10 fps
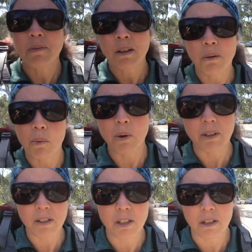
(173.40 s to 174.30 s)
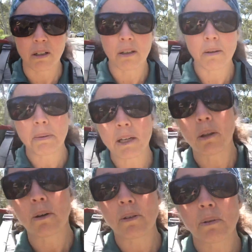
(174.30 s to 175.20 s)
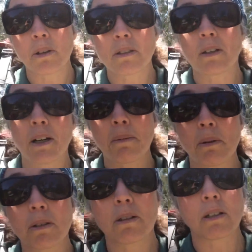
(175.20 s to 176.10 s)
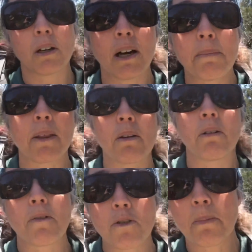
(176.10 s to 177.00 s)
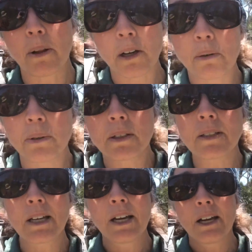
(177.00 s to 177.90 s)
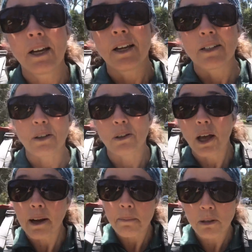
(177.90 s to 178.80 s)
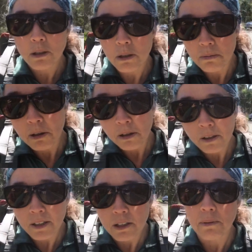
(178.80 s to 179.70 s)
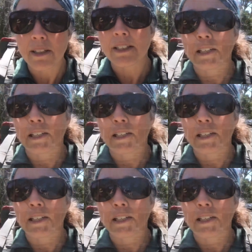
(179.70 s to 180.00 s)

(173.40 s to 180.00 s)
walkers to be along the roadside most of the time, but there are a few blind corners. So like Montacute Road earlier, you'll need to take